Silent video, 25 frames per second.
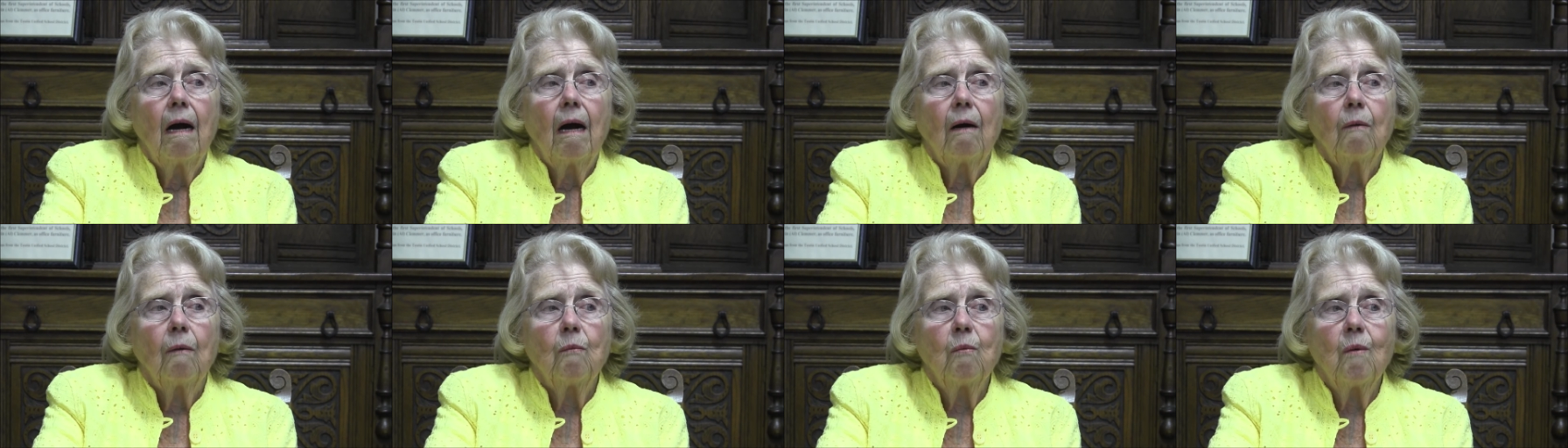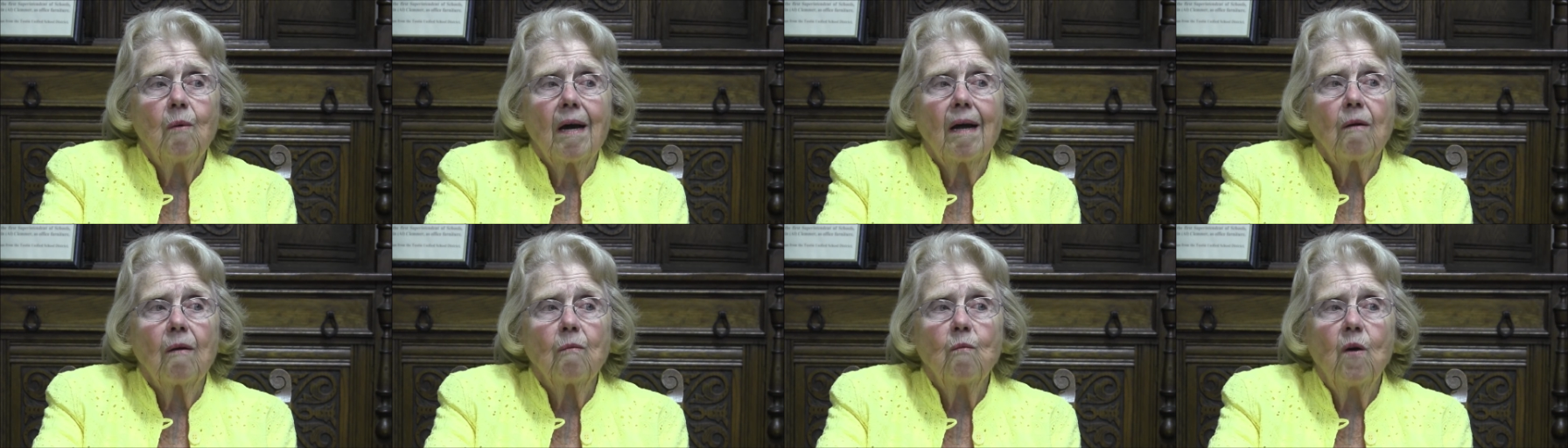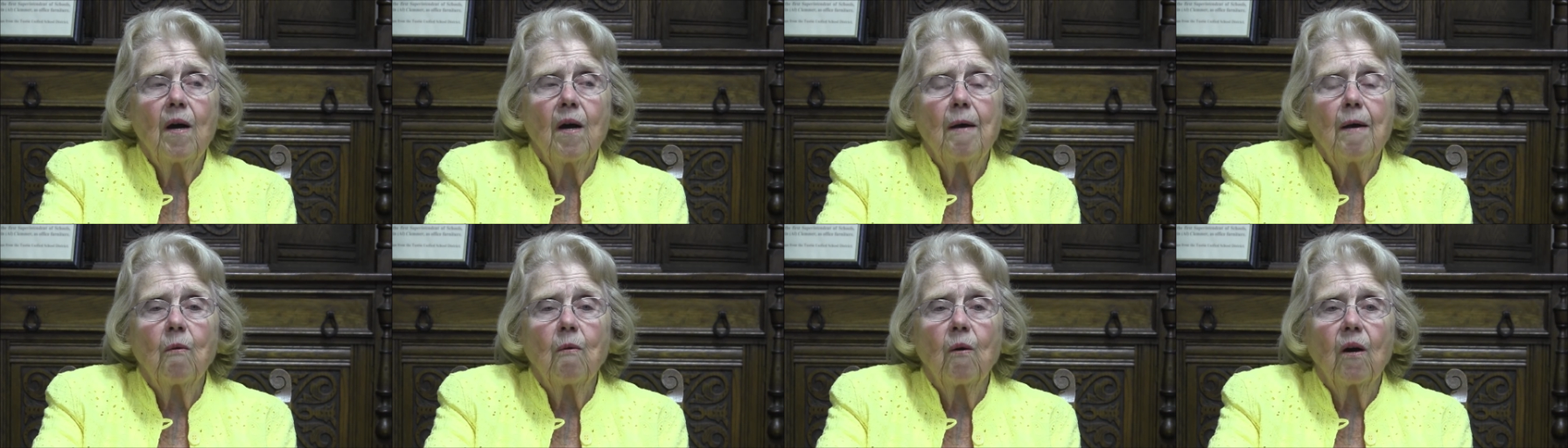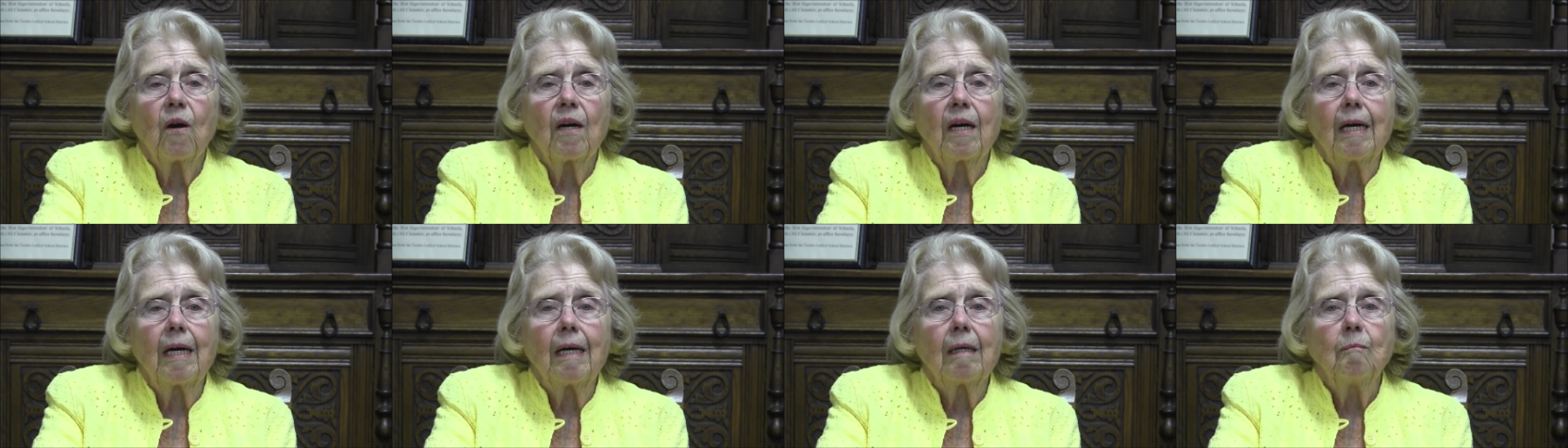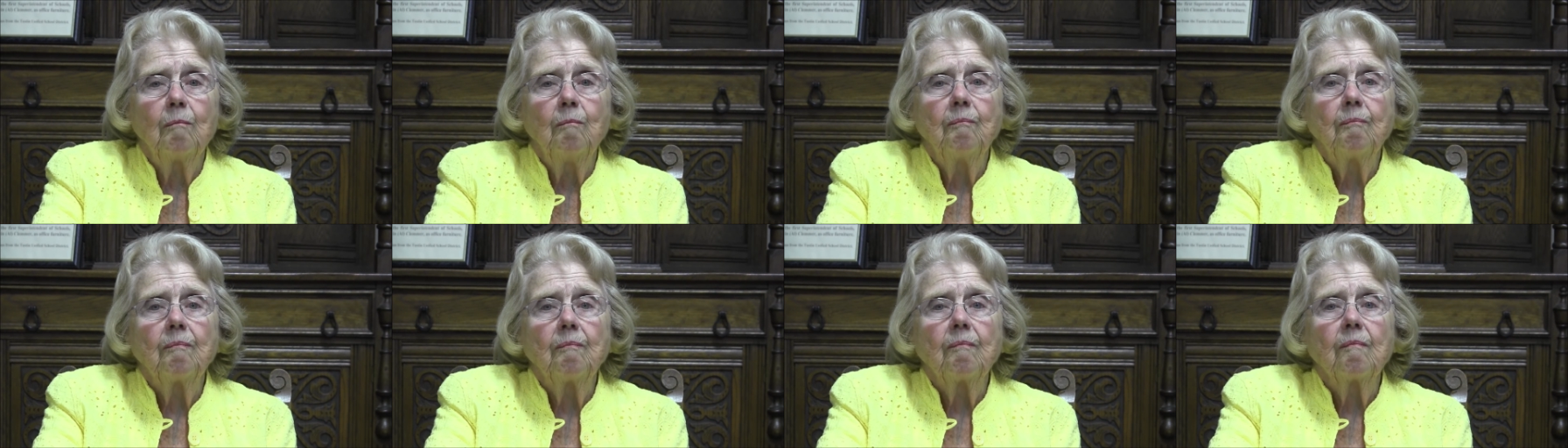When we were
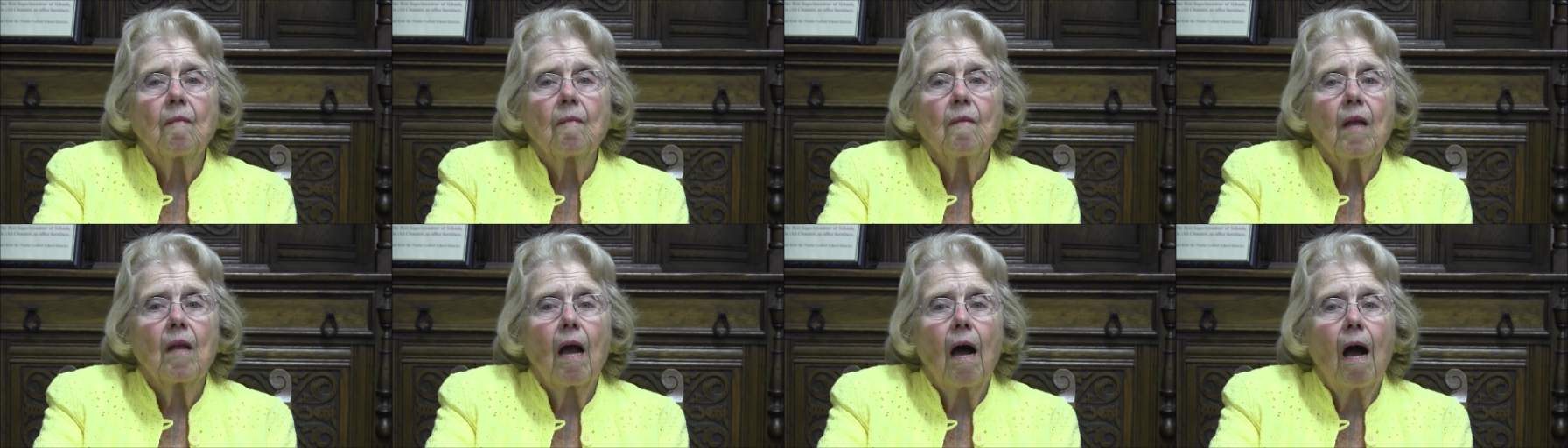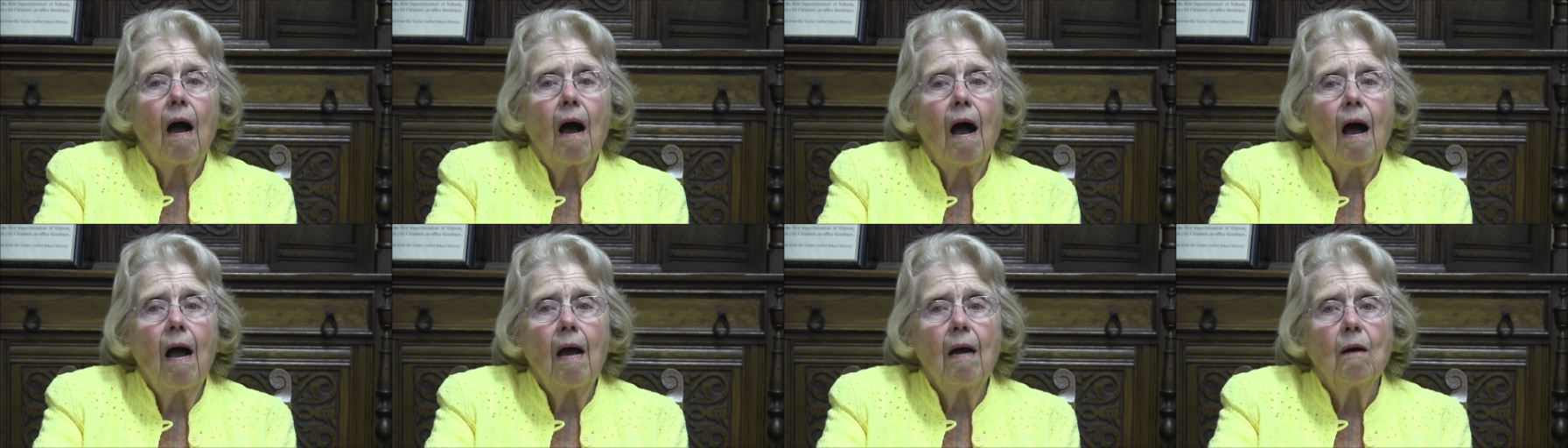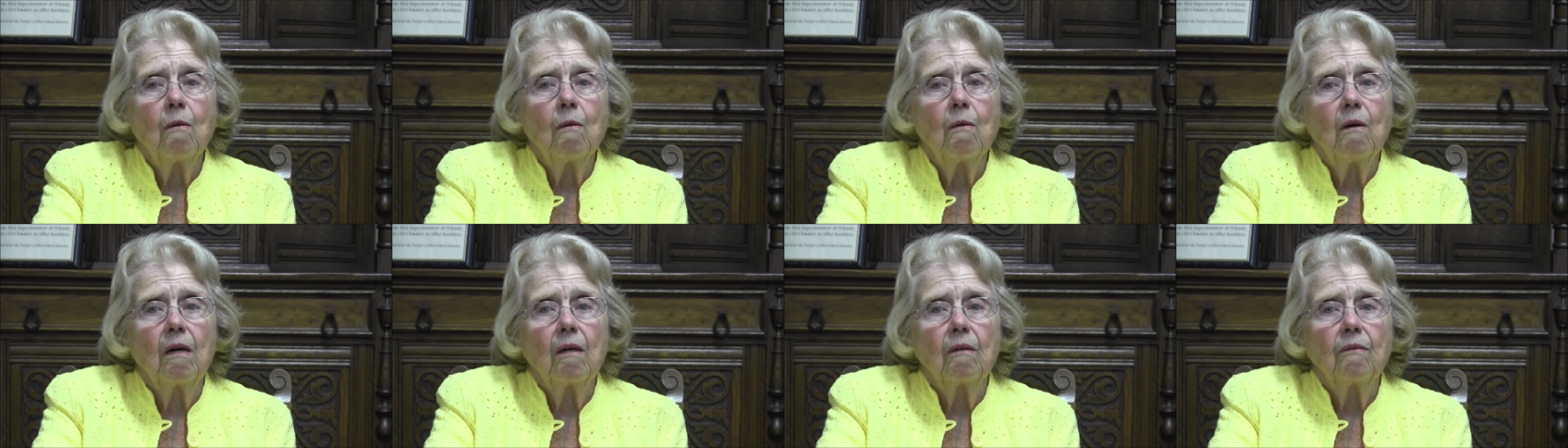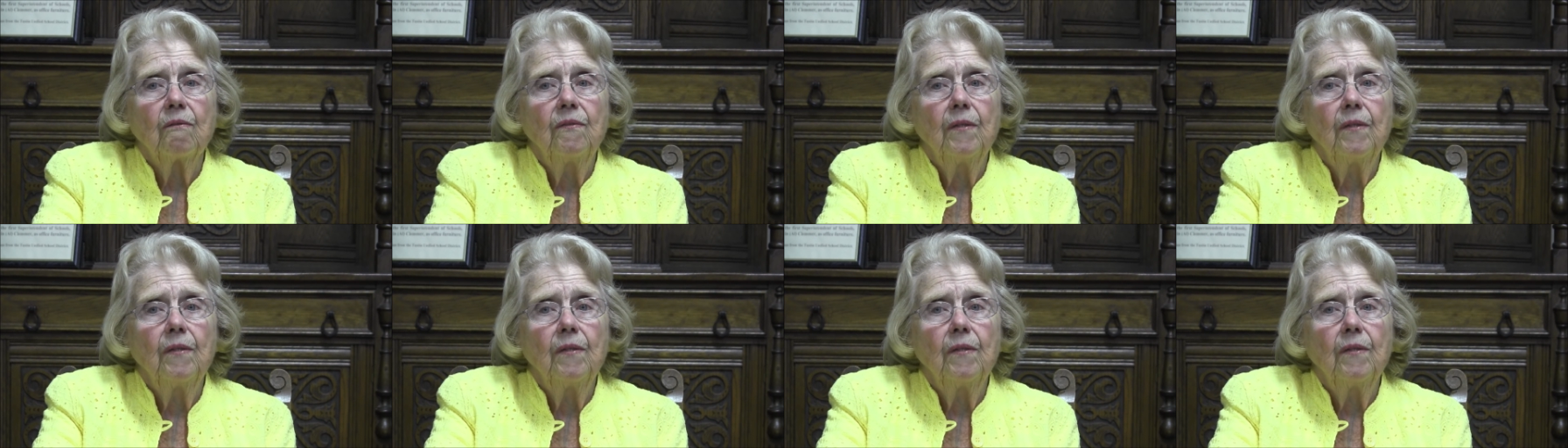in Iowa